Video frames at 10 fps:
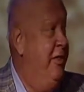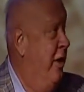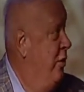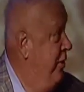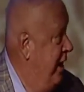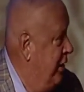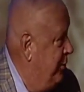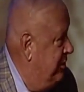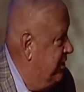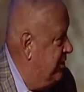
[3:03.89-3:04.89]
thought yellow
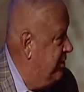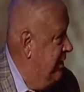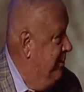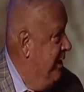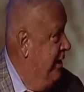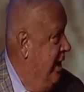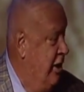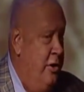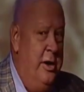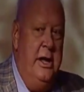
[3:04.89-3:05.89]
was a slimming
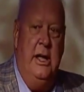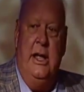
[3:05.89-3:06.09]
color,